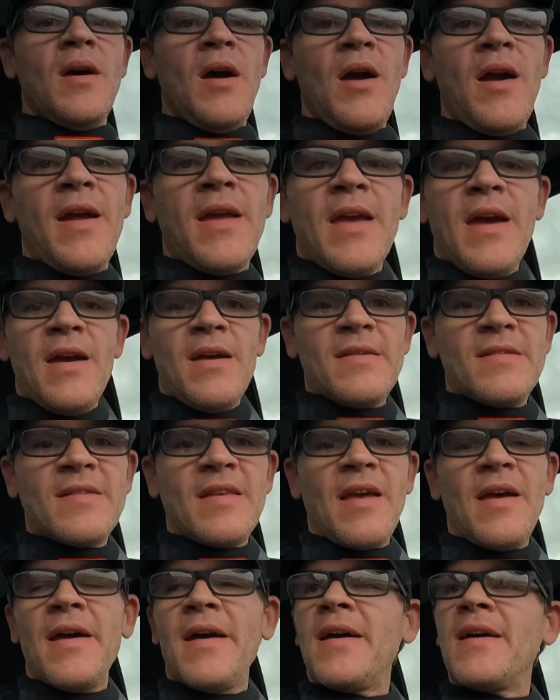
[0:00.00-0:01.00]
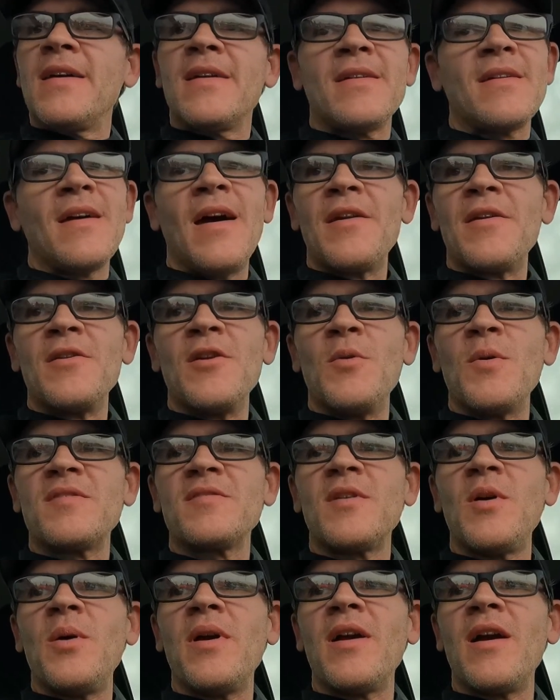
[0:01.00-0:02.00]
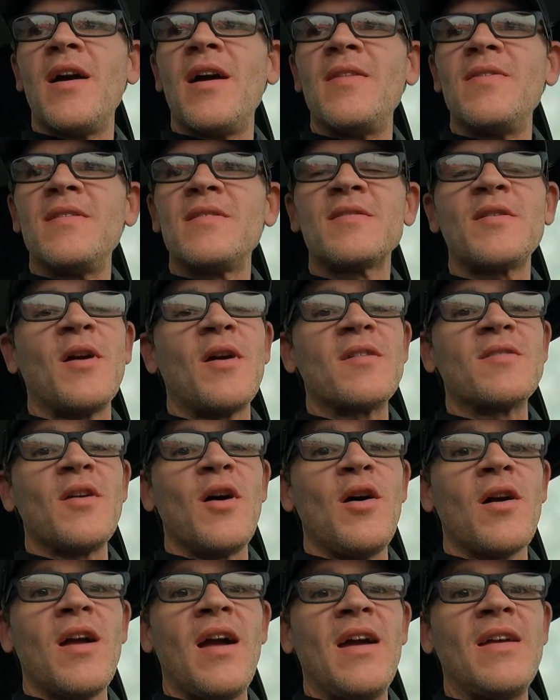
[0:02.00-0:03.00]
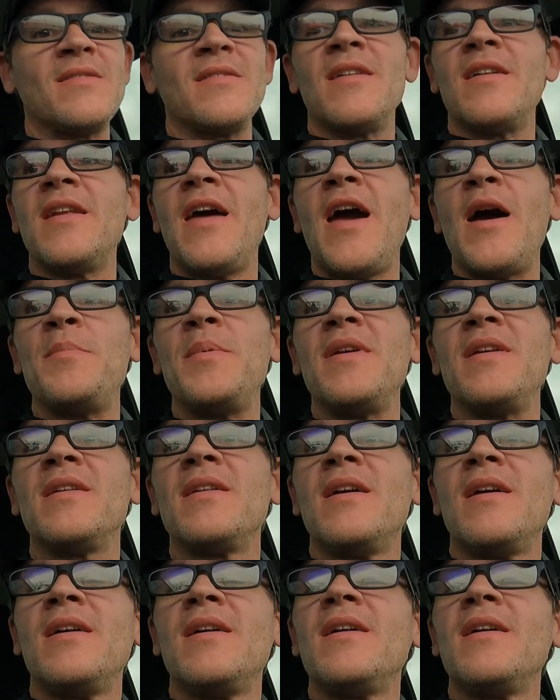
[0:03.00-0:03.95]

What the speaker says: Alright guys, I don't know what's going on. This car is all kinds of unhappy.